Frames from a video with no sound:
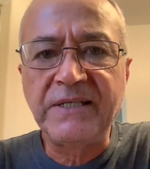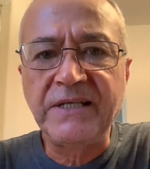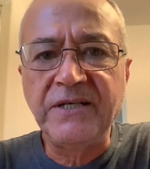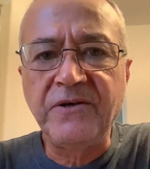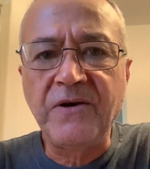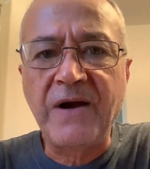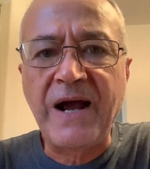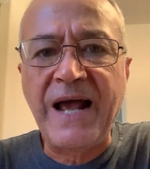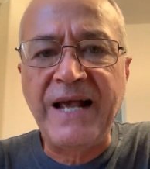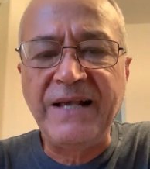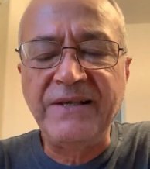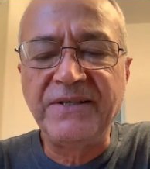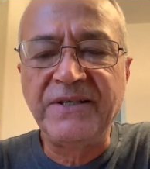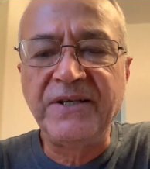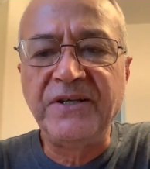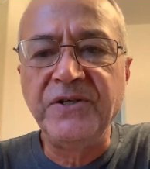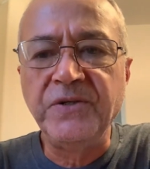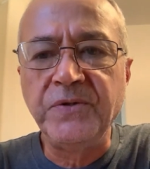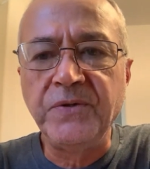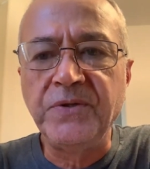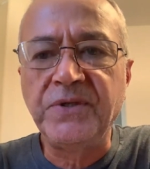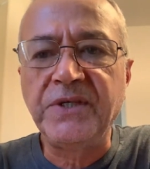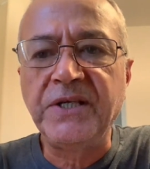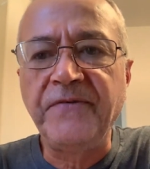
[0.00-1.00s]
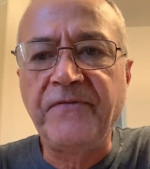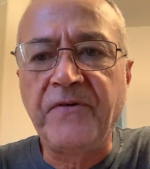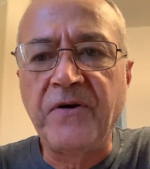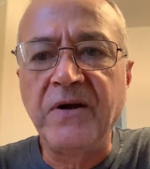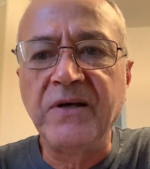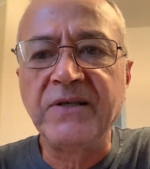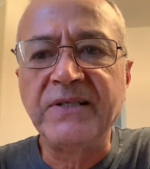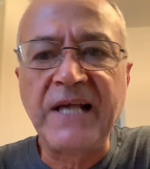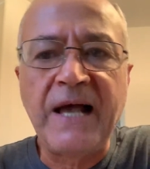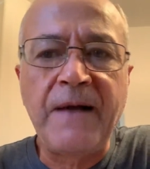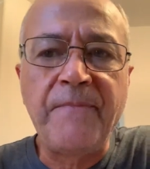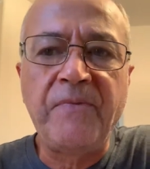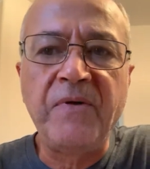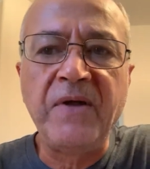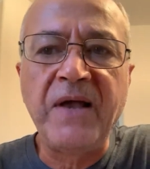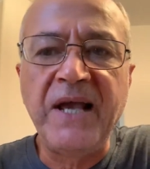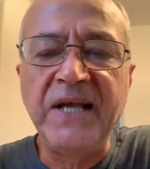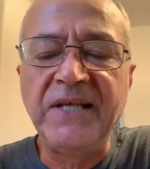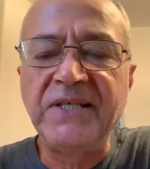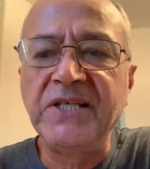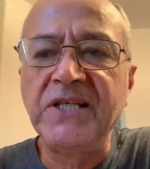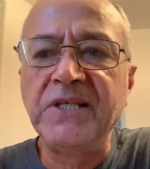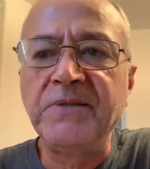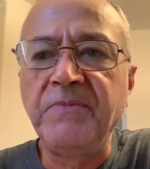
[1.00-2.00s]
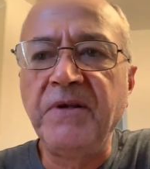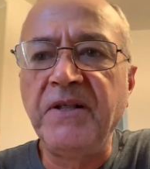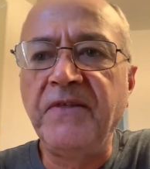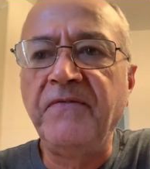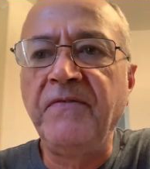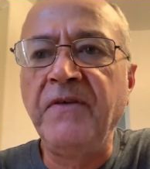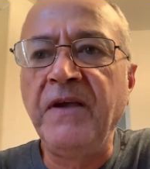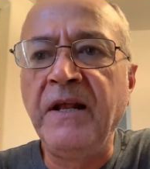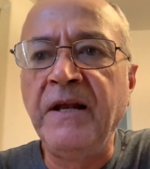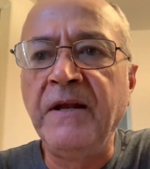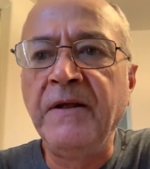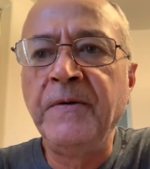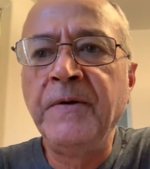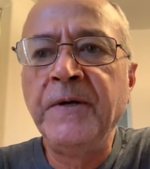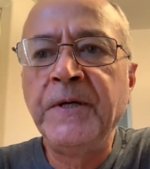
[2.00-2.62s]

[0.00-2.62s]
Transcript: In your answer, you'll see, for example, x is between,